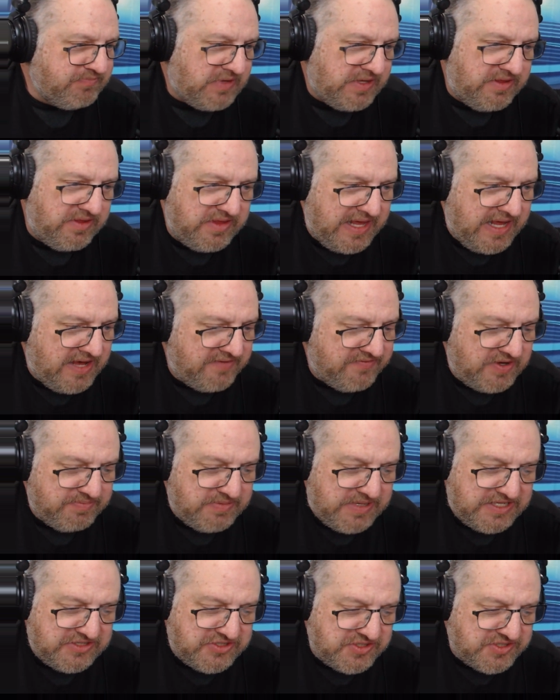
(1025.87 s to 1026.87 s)
They have
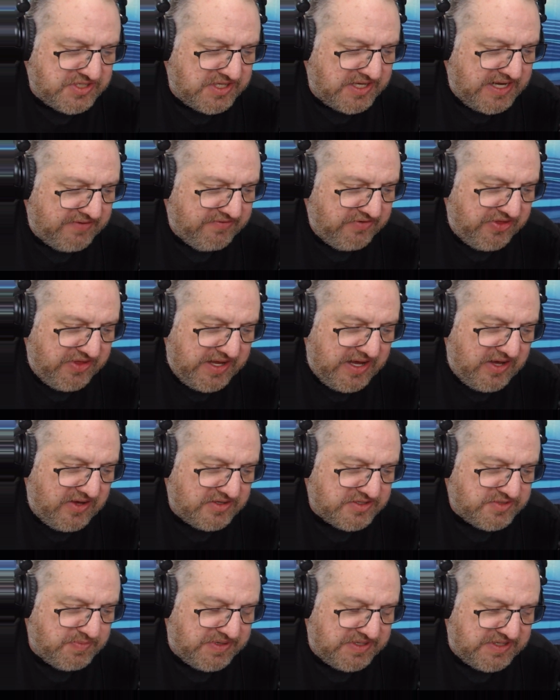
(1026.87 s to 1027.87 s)
updates just like everything
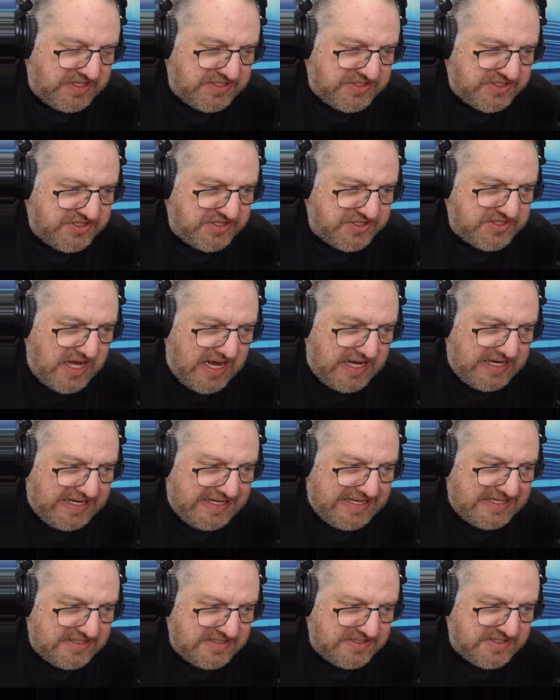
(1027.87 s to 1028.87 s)
else, but it's just not
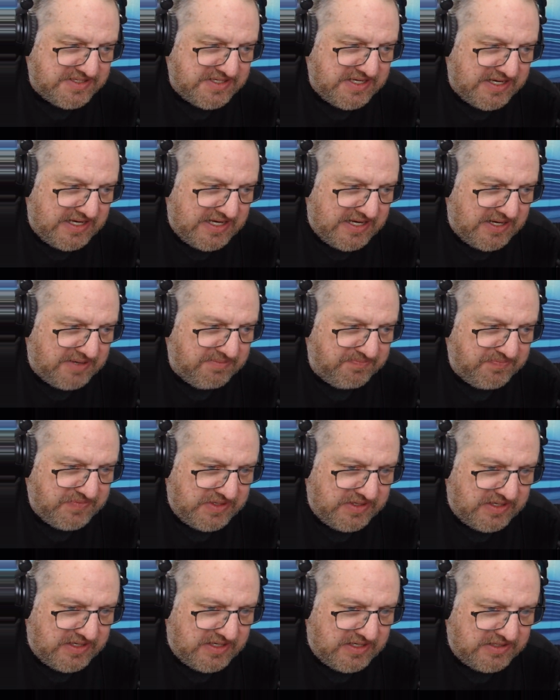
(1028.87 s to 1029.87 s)
as
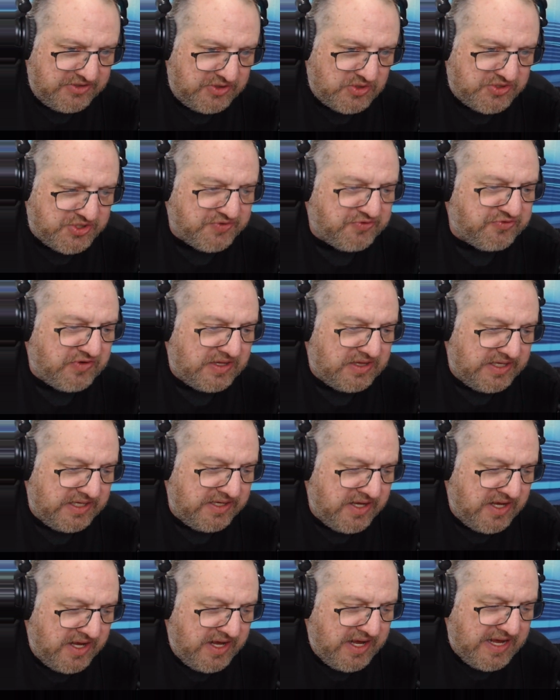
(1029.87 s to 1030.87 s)
user-friendly
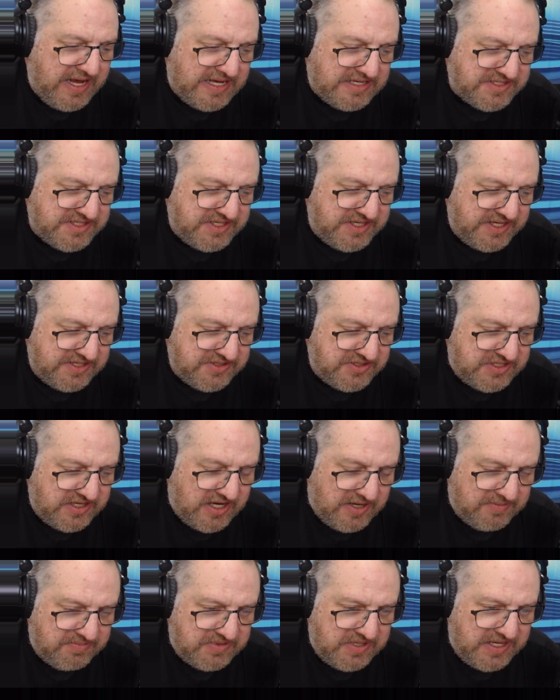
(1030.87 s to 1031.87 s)
as it is to
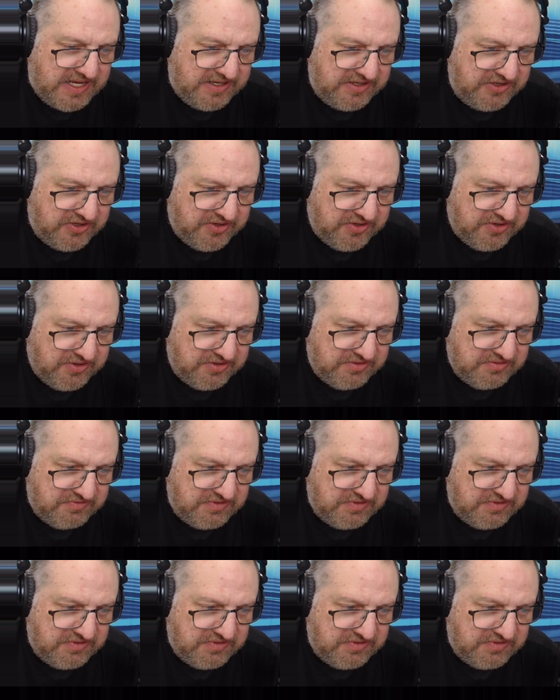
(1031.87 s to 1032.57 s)
update your,